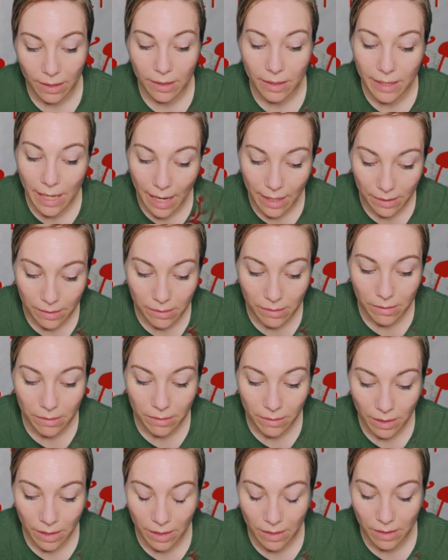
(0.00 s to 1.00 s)
"Yes,"
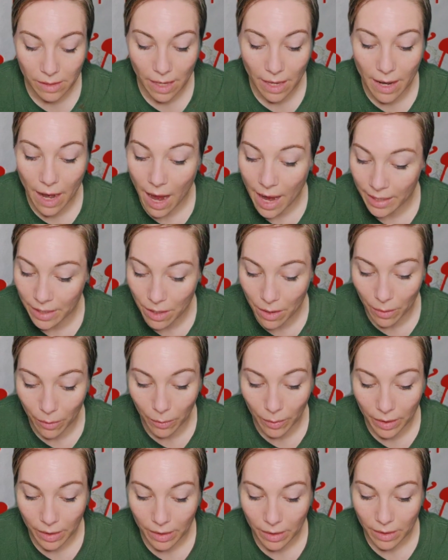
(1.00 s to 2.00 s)
he said, "I
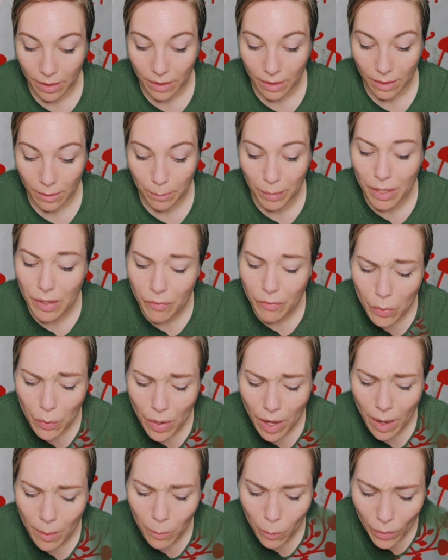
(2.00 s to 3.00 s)
know. But if you
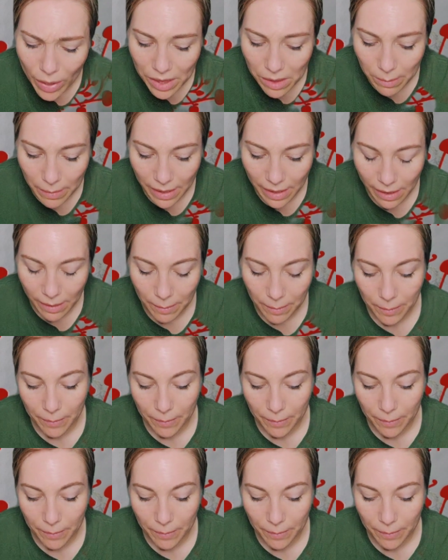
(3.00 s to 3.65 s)
come with me—"